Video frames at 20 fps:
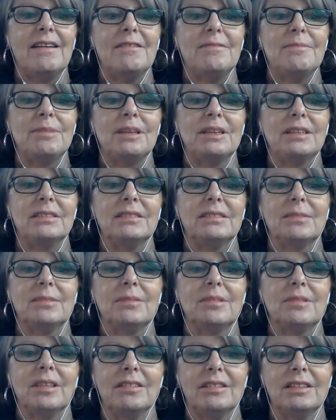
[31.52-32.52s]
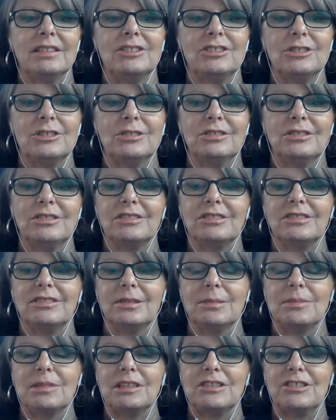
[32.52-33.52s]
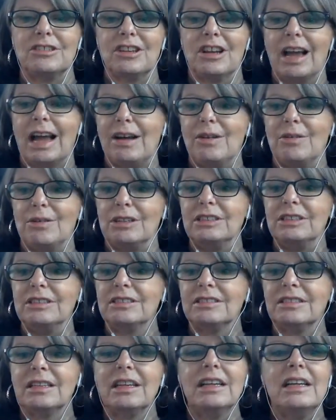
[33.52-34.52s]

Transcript: because some of their issues are similar to ours.